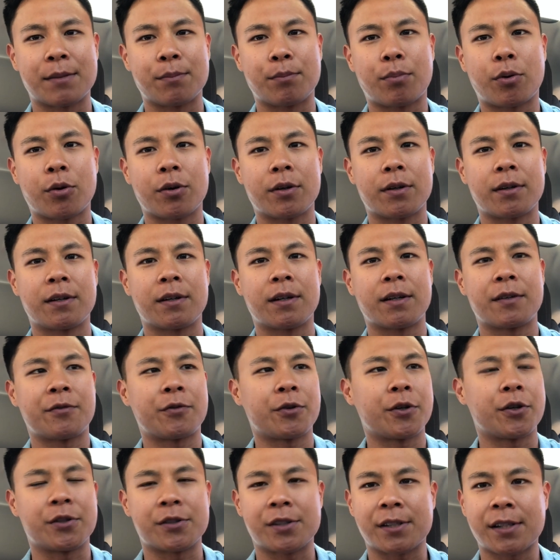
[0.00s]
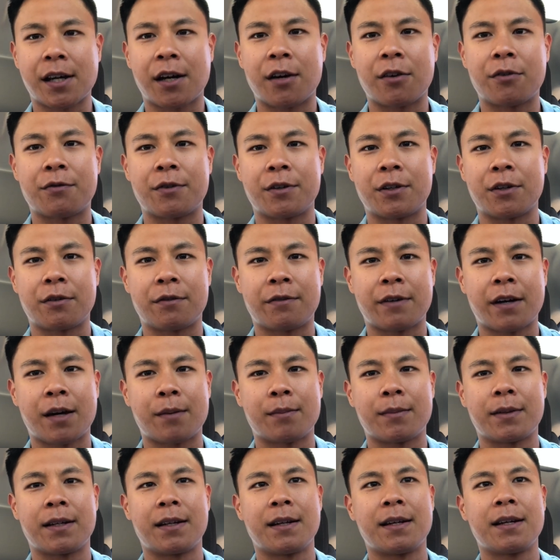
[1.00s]
important for yourself and your
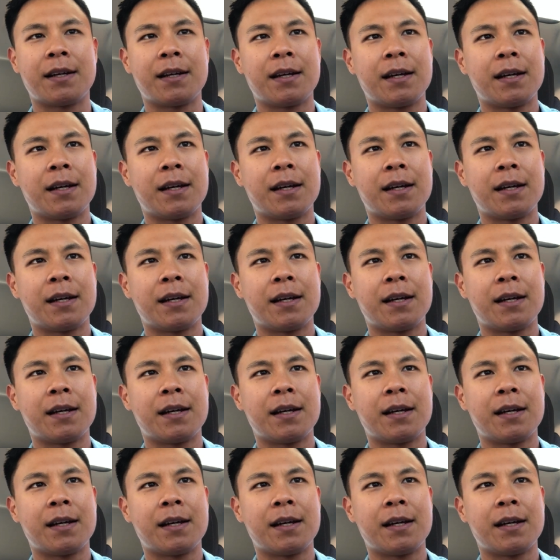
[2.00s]
family.